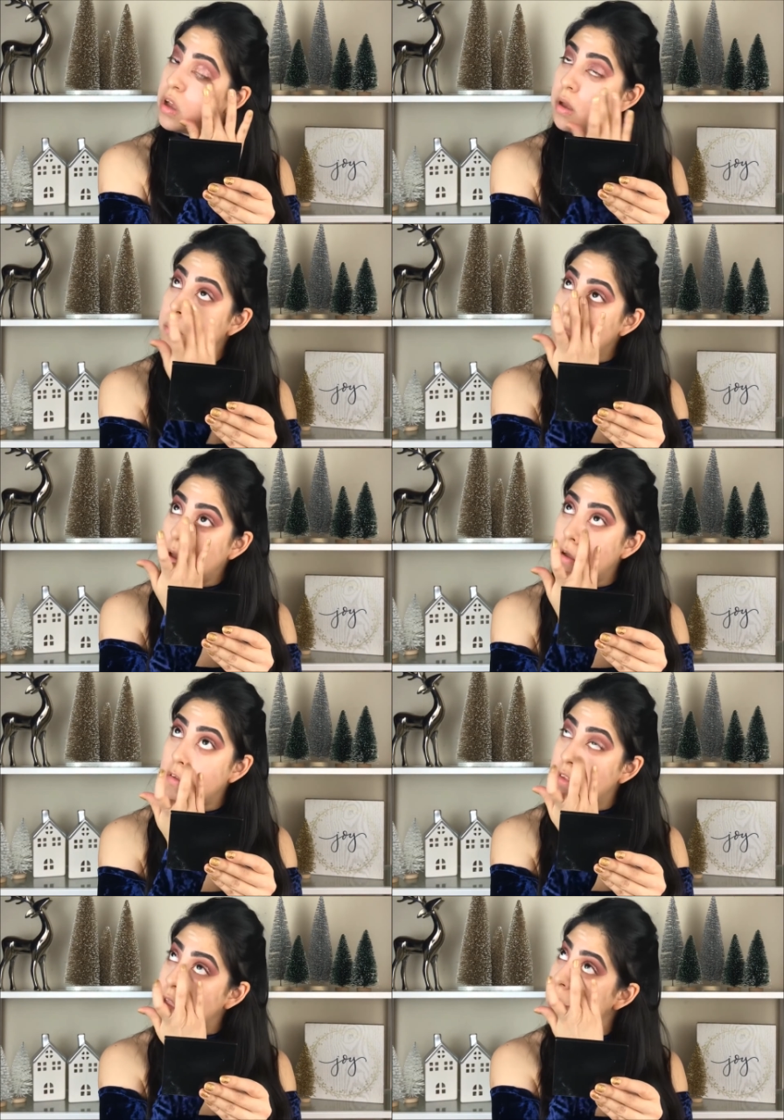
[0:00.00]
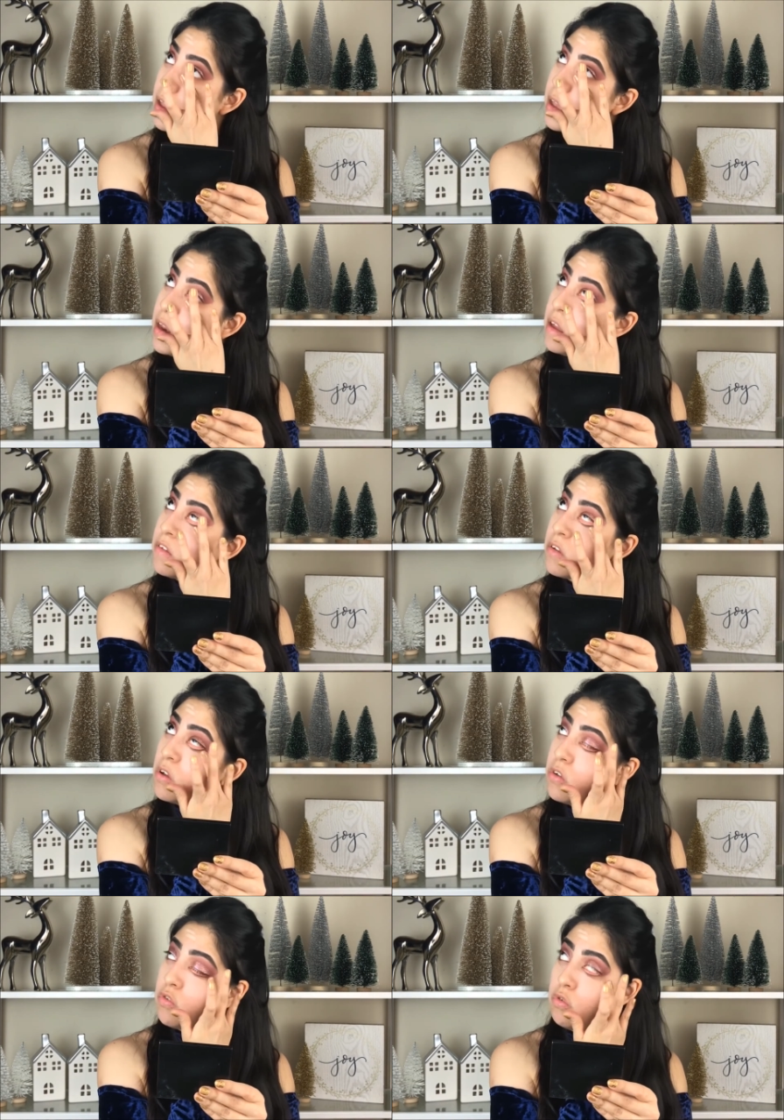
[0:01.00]
because it is
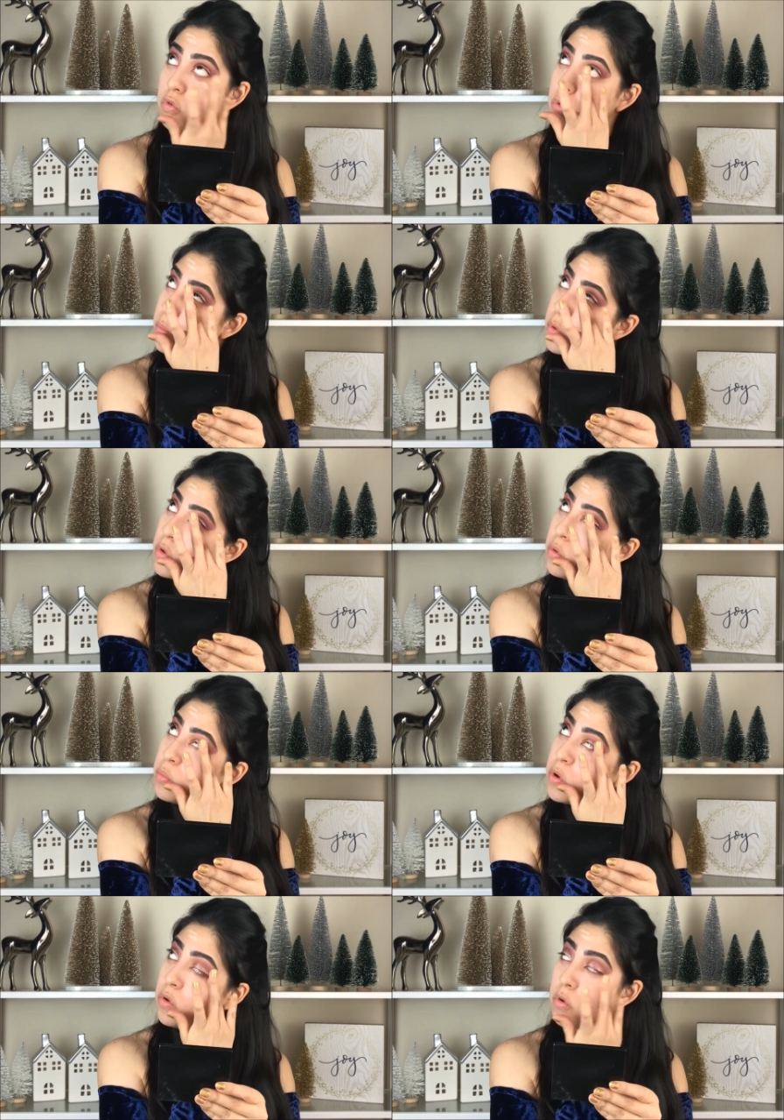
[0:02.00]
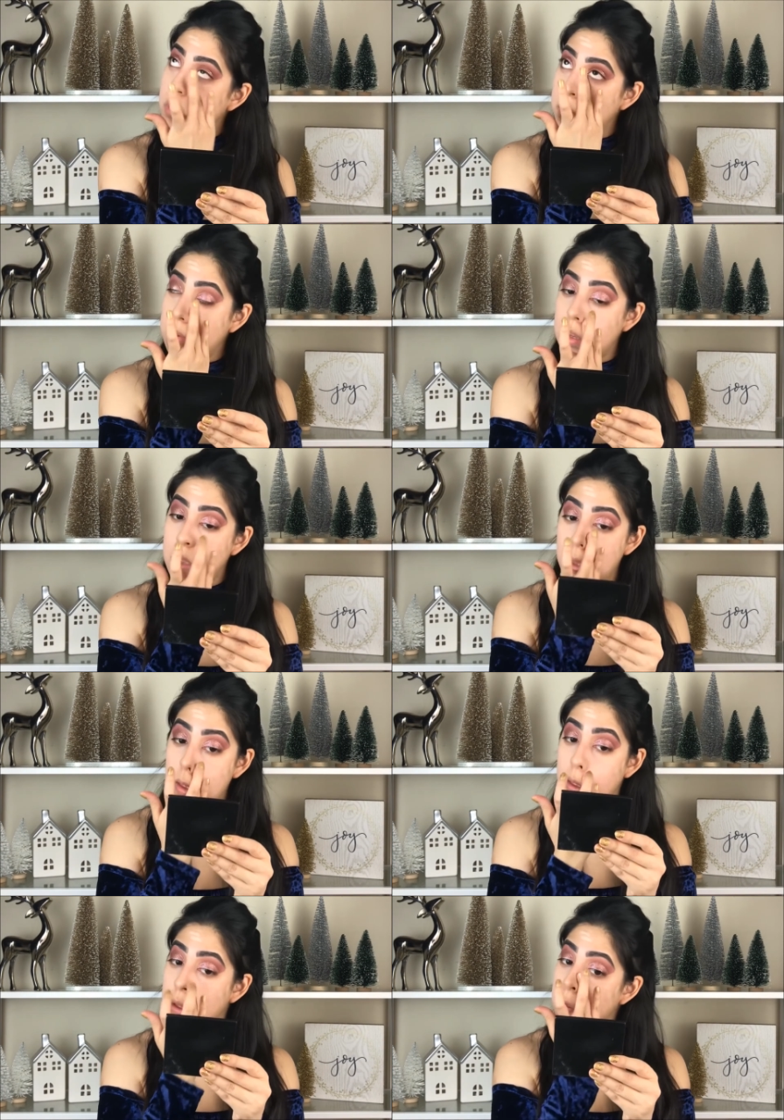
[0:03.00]
a super creamy
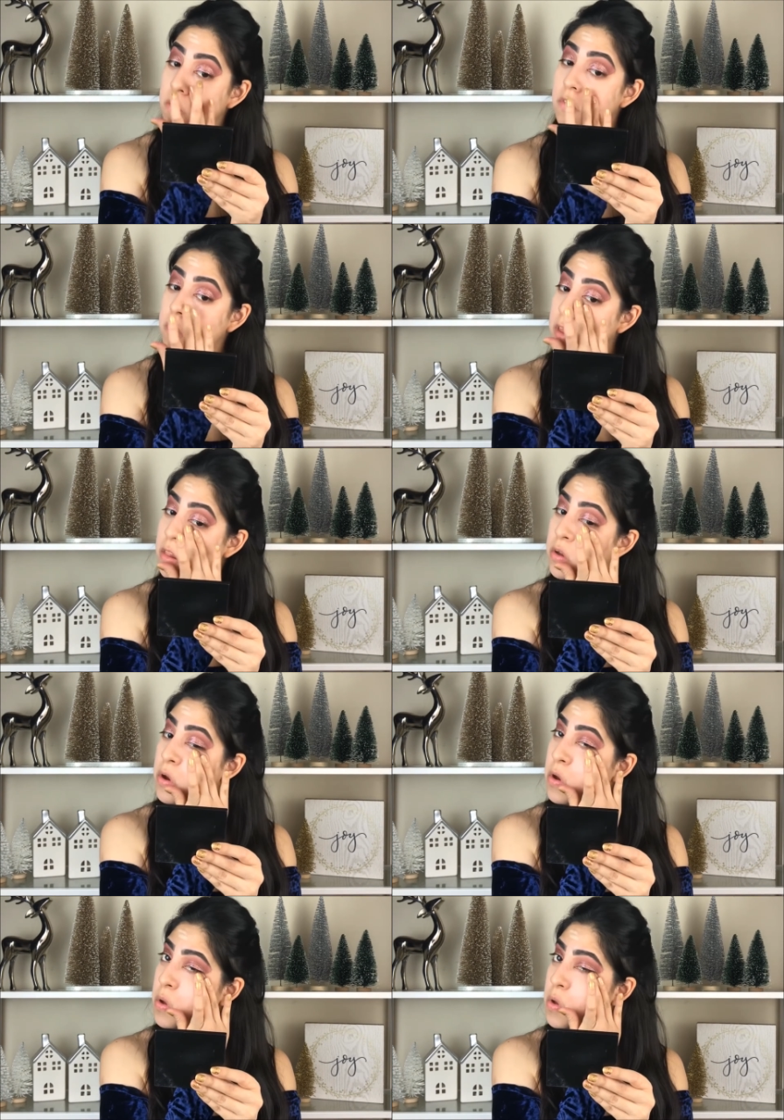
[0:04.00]
concealer.